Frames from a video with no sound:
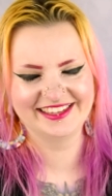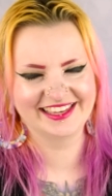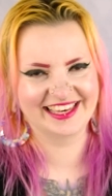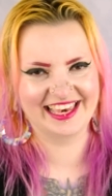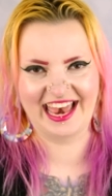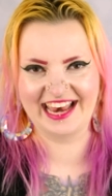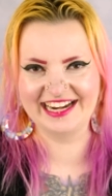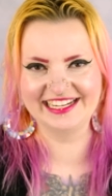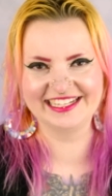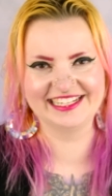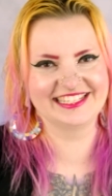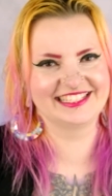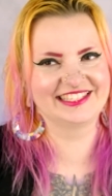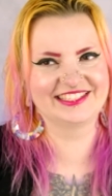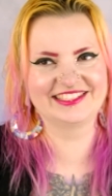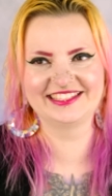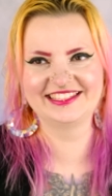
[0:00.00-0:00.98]
Yeah, and
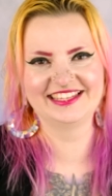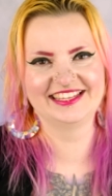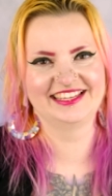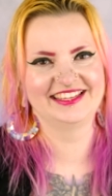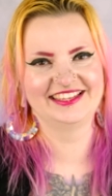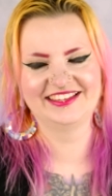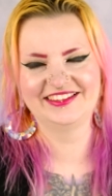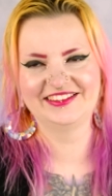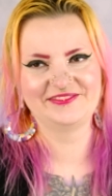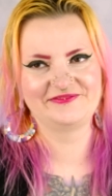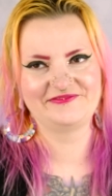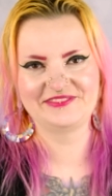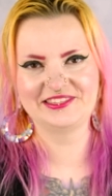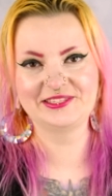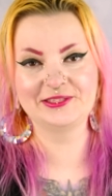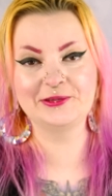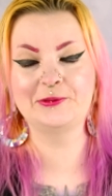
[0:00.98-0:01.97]
it's
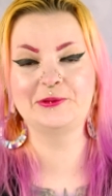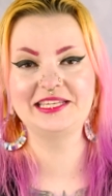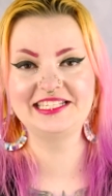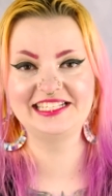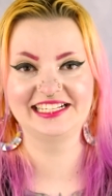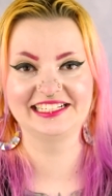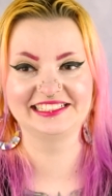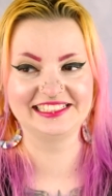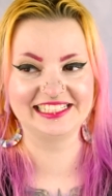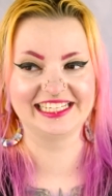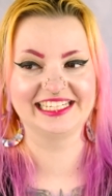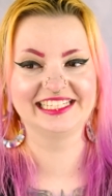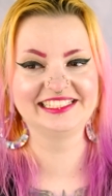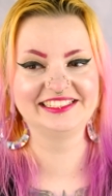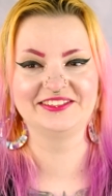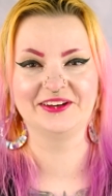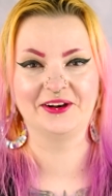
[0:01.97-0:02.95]
so easy to, like,
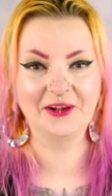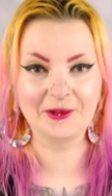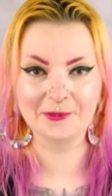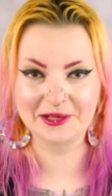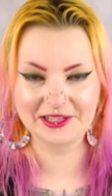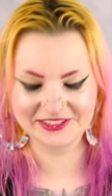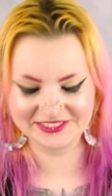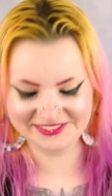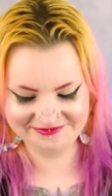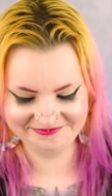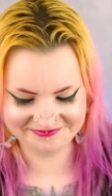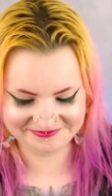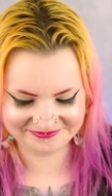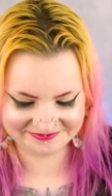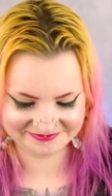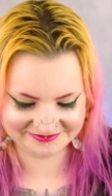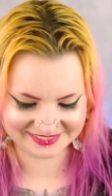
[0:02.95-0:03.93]
talk about,
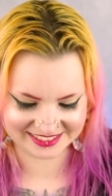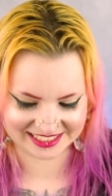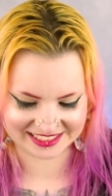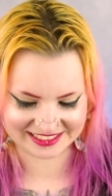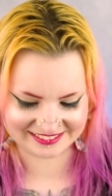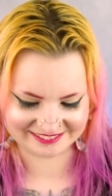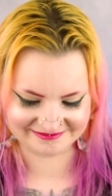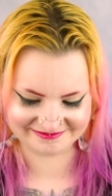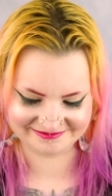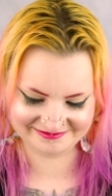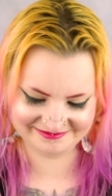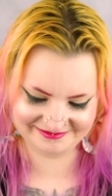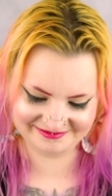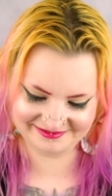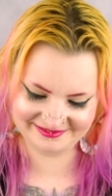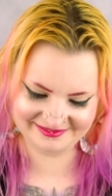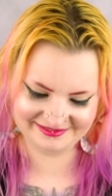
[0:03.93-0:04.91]
and,
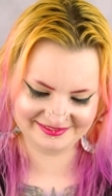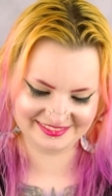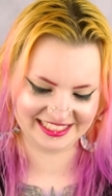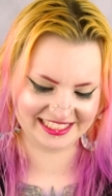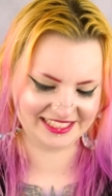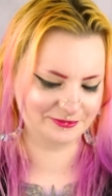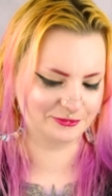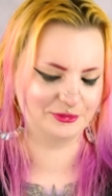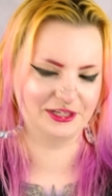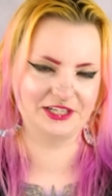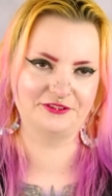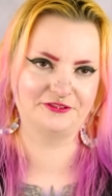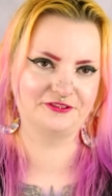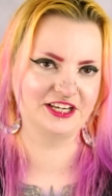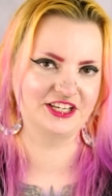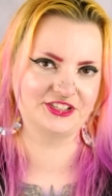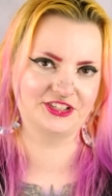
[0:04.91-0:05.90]
like, Brendan
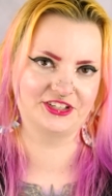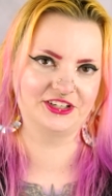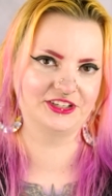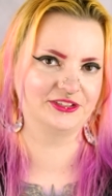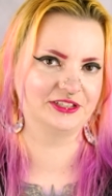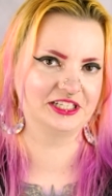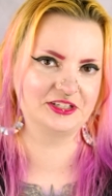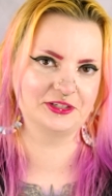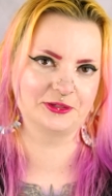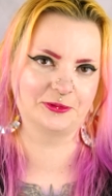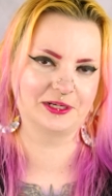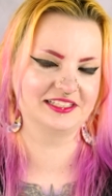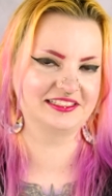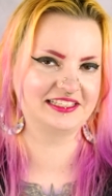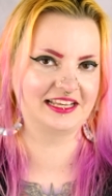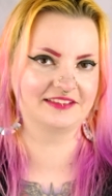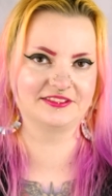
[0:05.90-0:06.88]
Fraser, Rachel
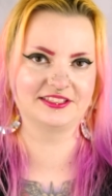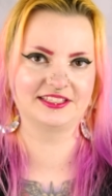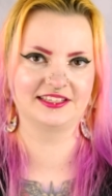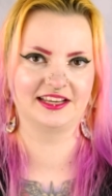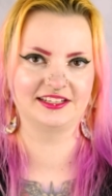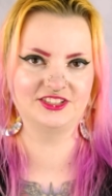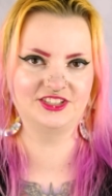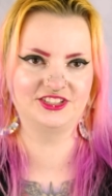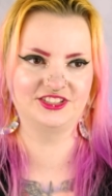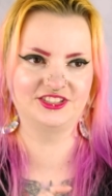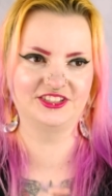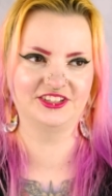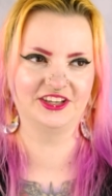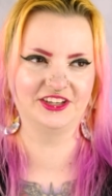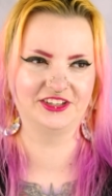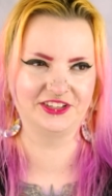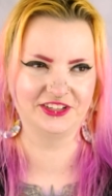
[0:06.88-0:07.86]
Weisz have such
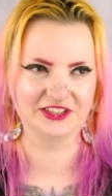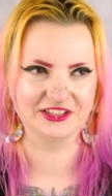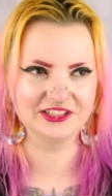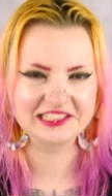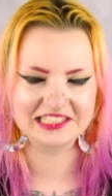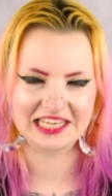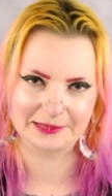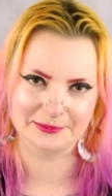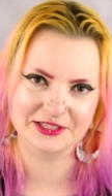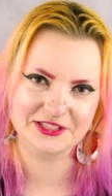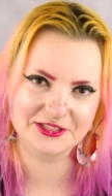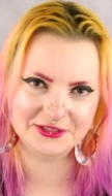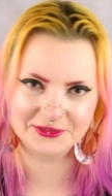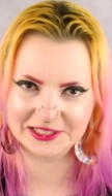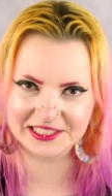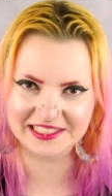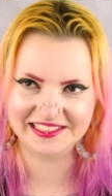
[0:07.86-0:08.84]
a good
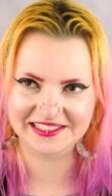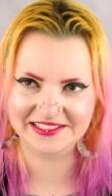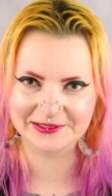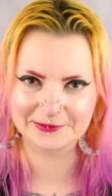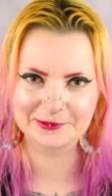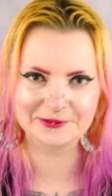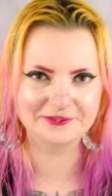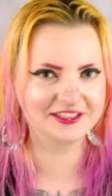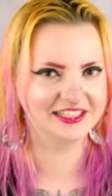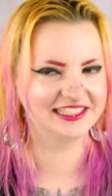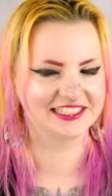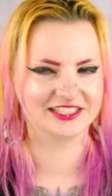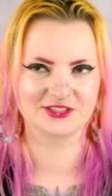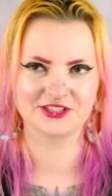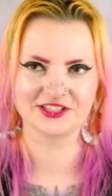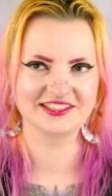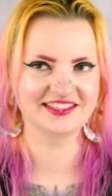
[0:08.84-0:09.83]
chemistry in the movie, and it
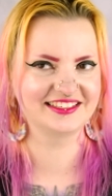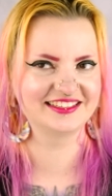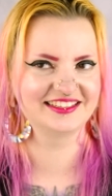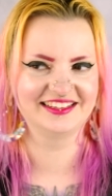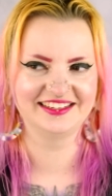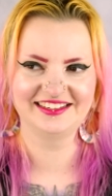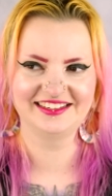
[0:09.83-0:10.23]
just